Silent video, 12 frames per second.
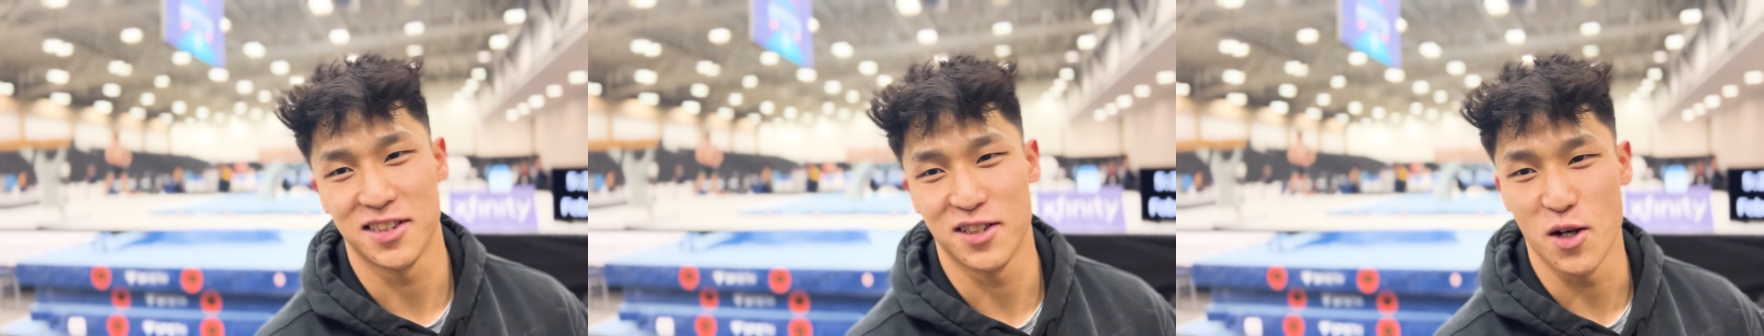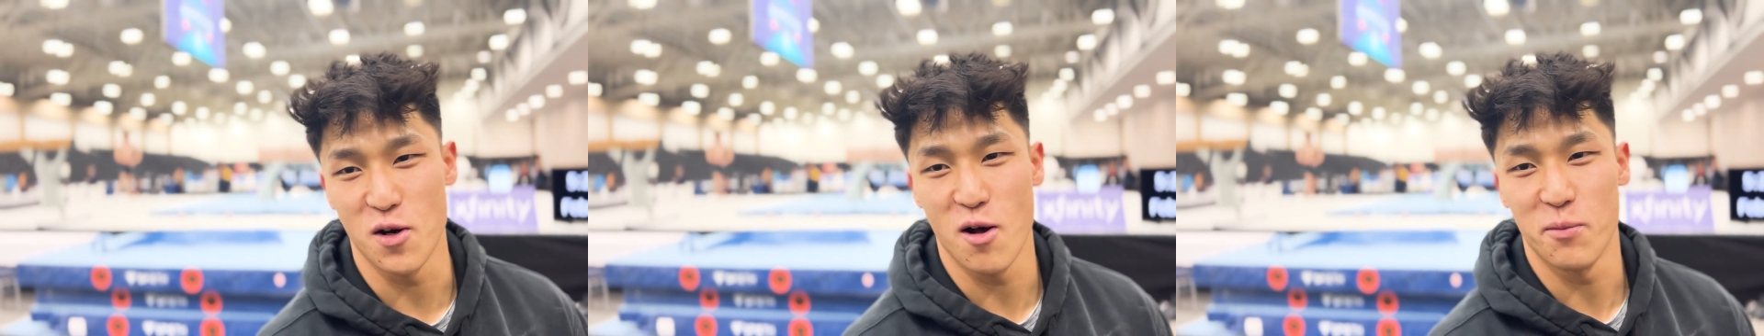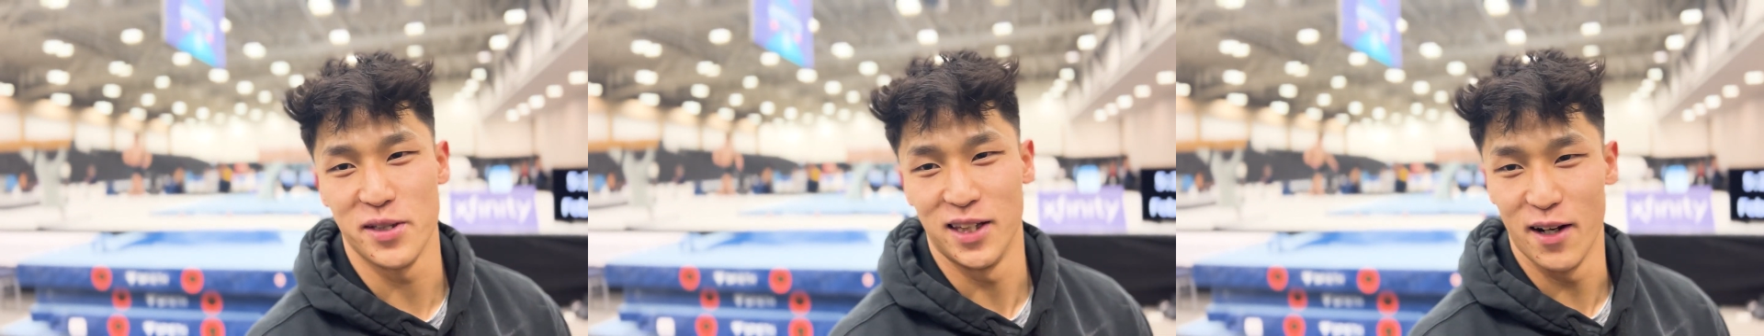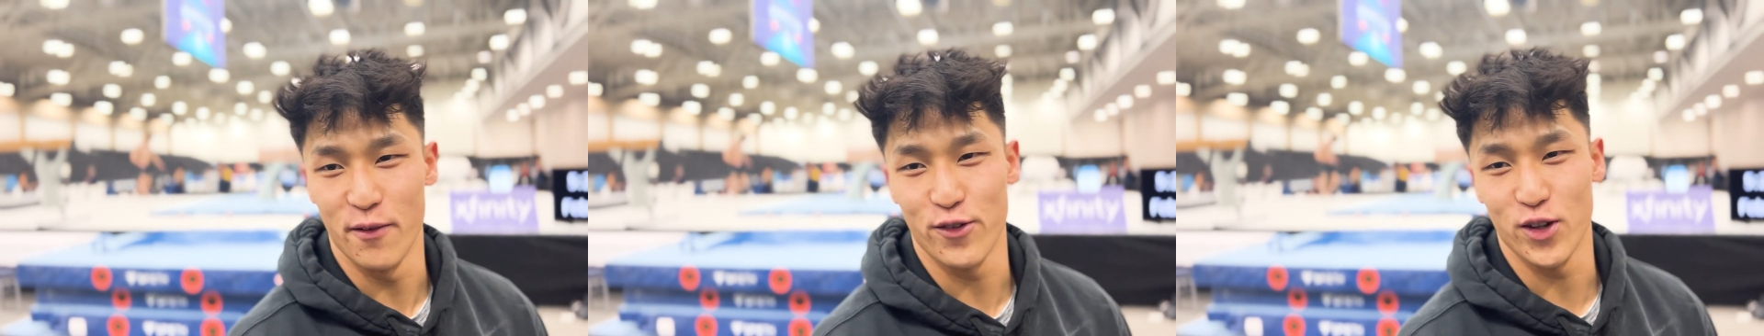So I'll be
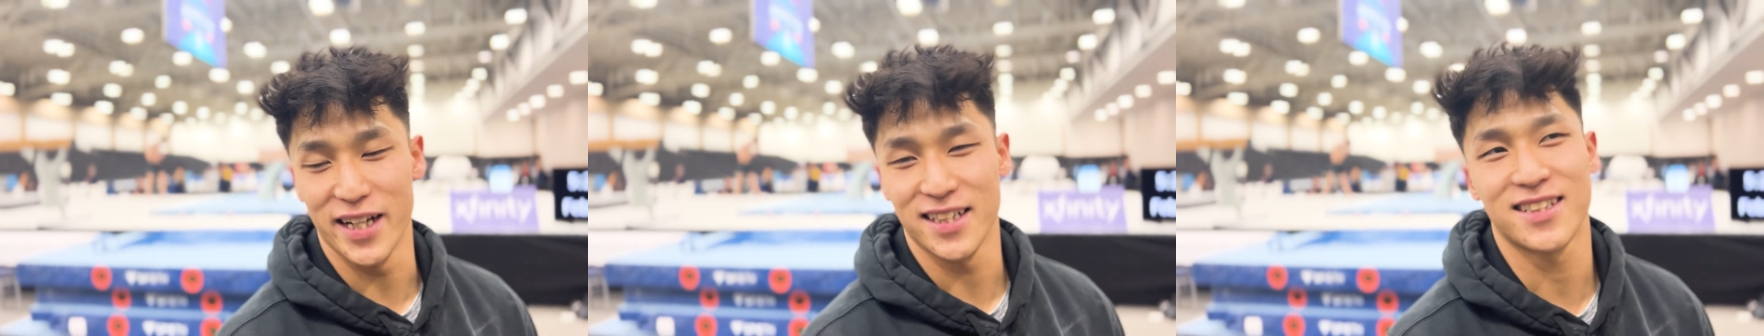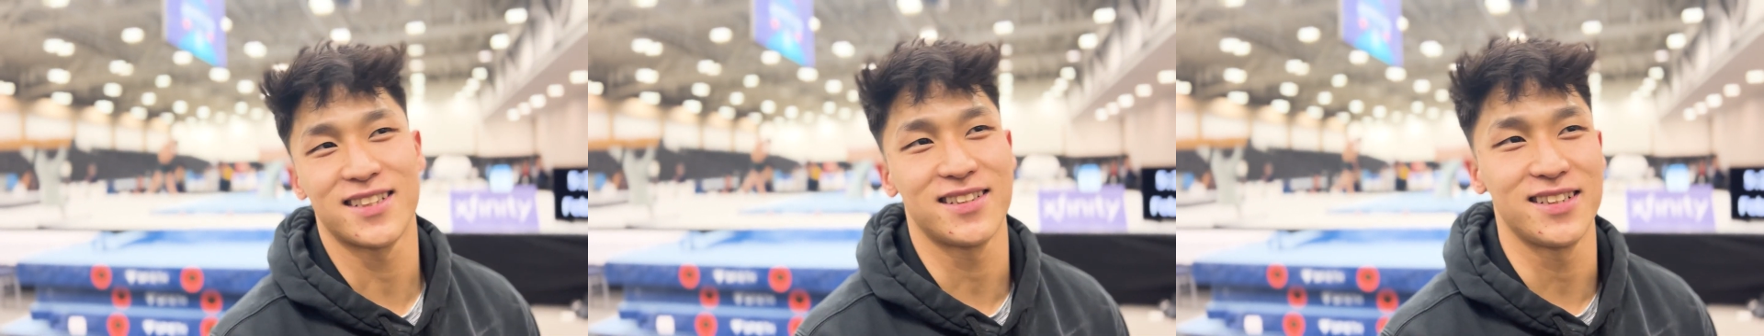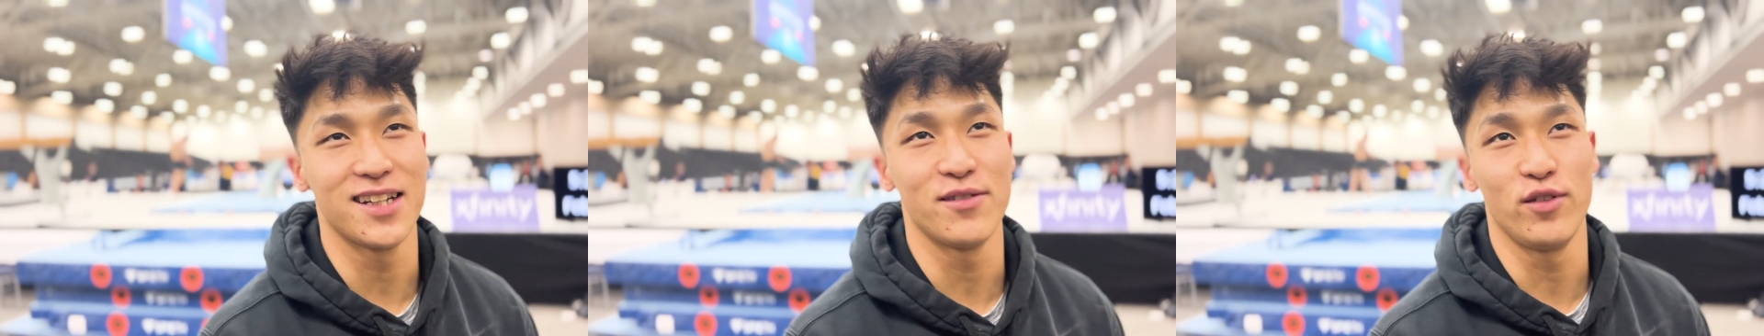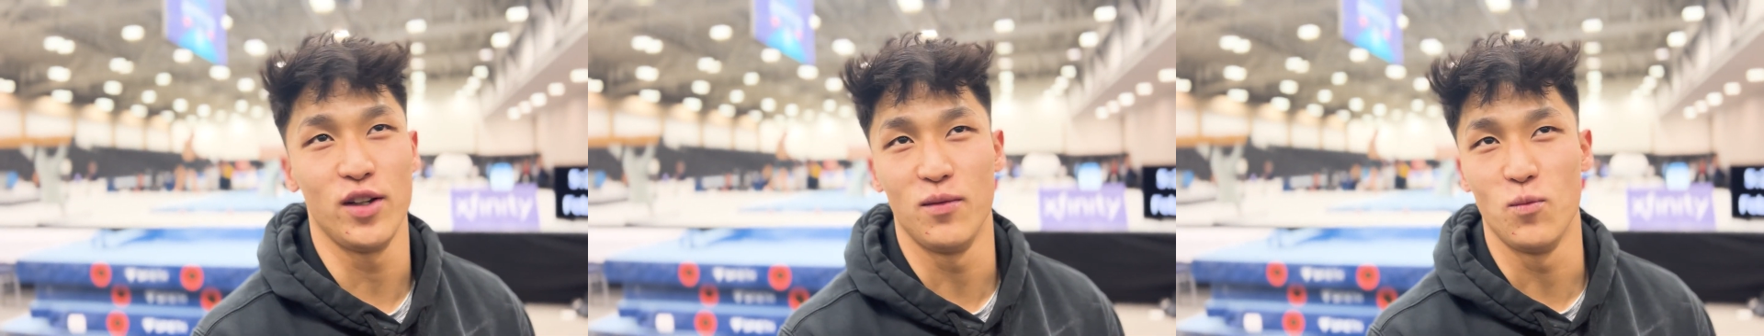there for like
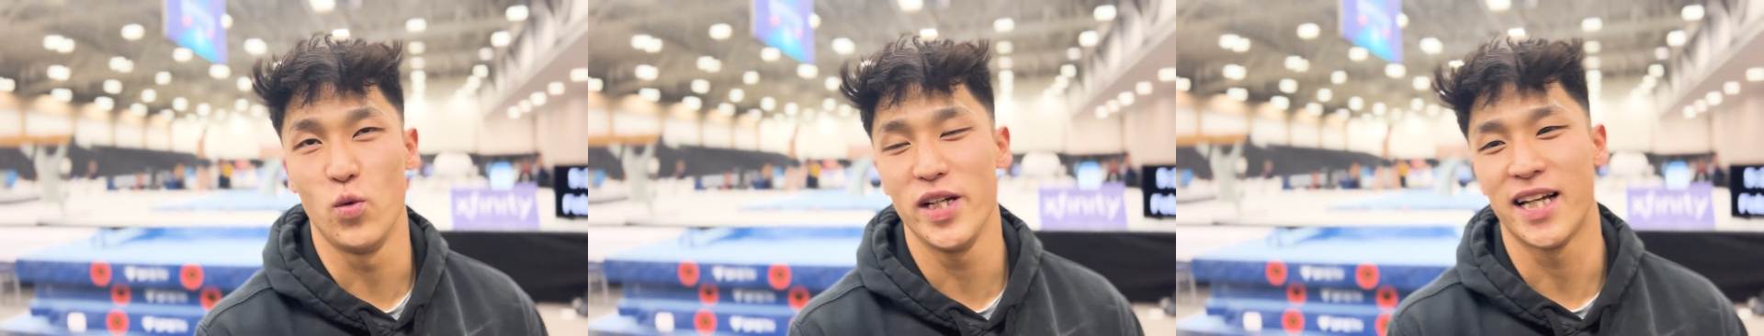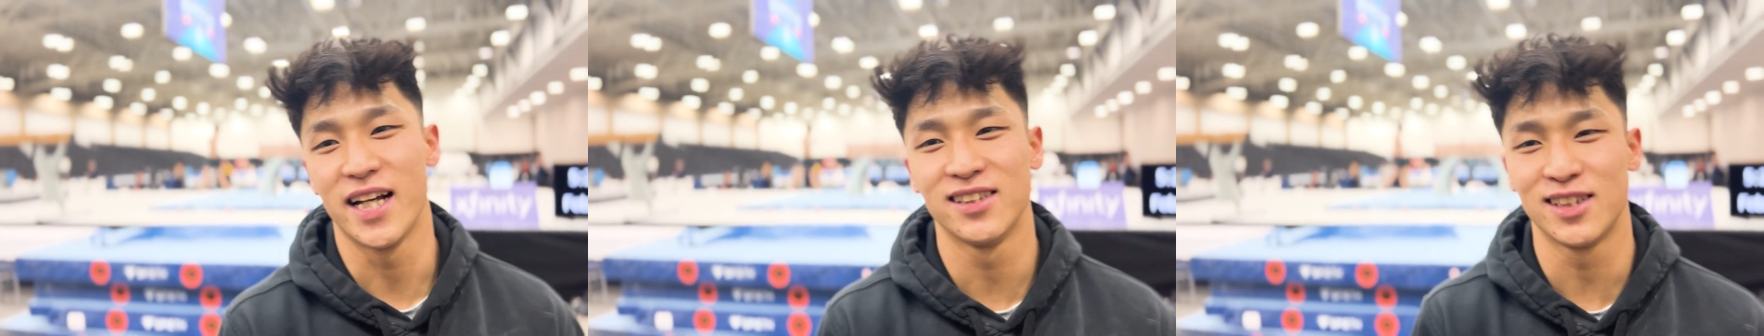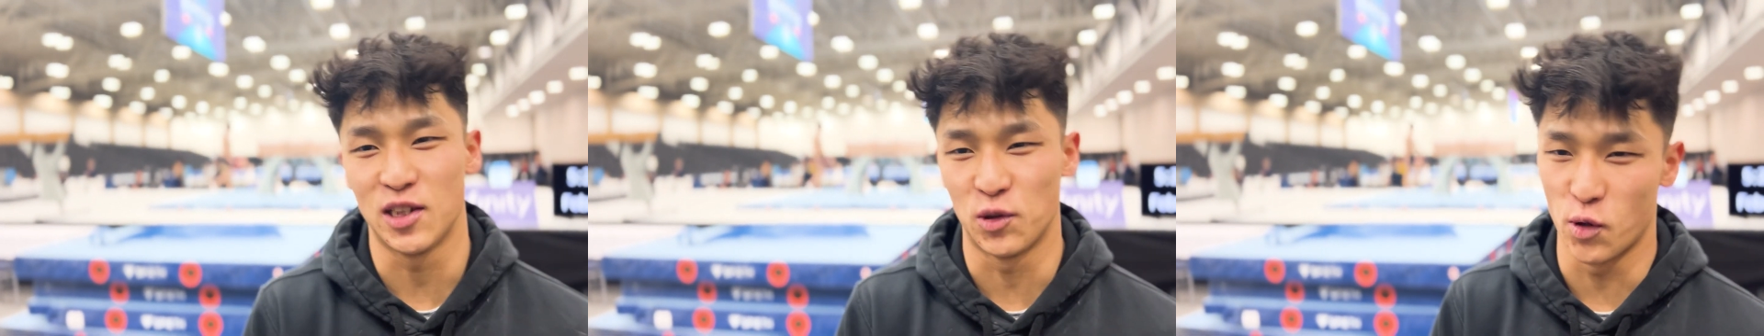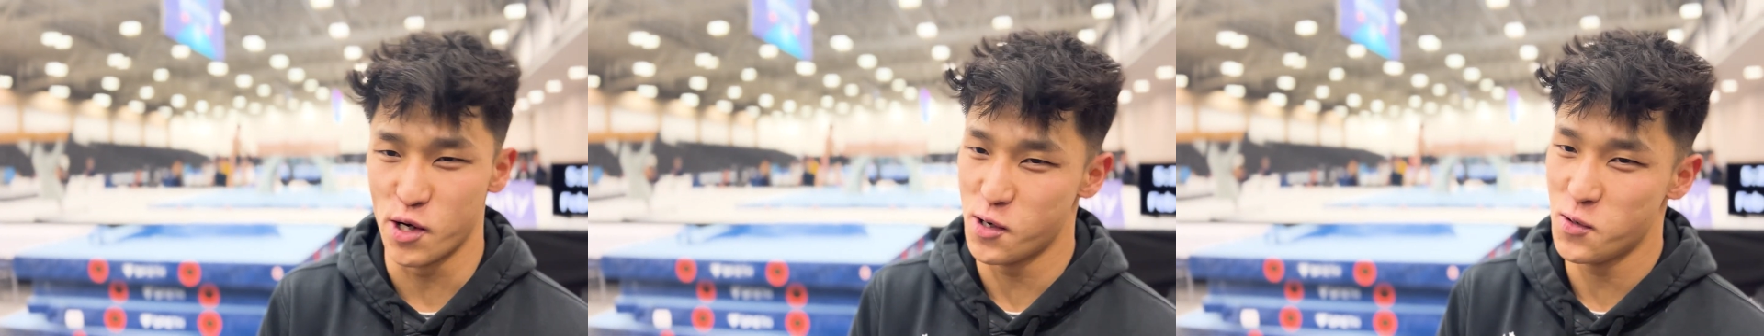7 weekends in a
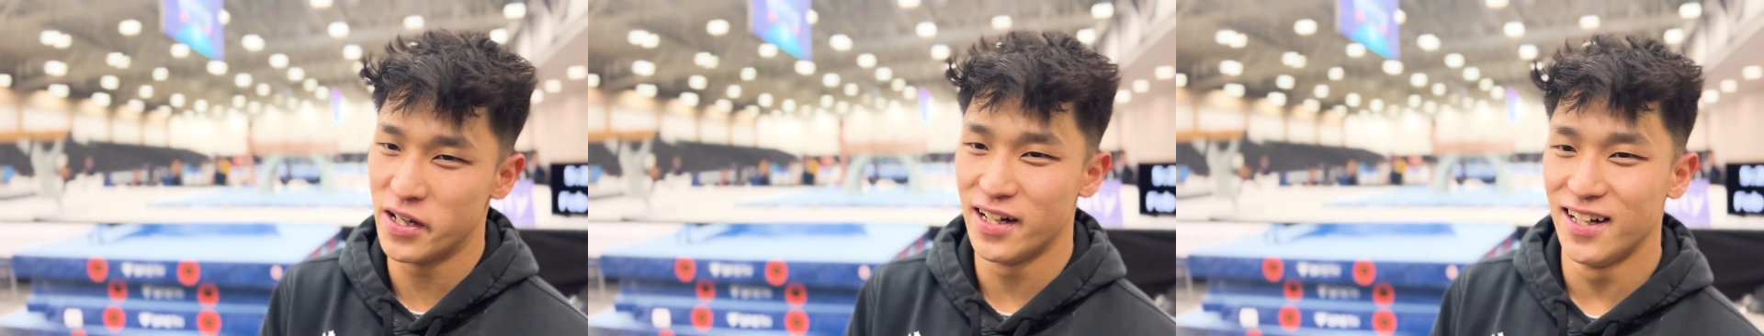row.